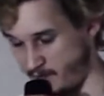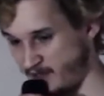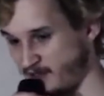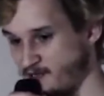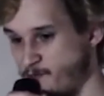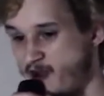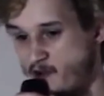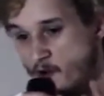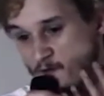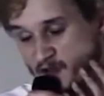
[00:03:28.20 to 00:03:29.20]
because my
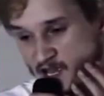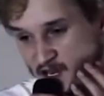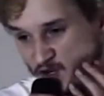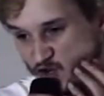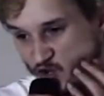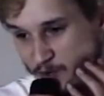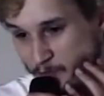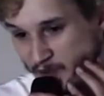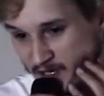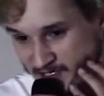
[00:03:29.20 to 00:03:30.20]
Novocaine trip
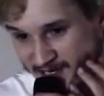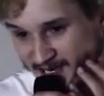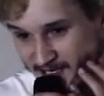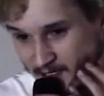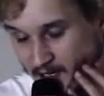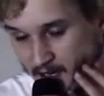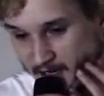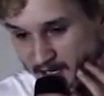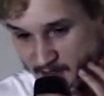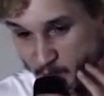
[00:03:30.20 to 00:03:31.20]
has hit
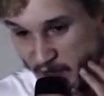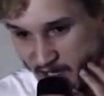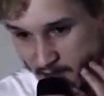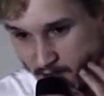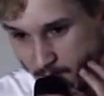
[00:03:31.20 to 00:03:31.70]
its peak.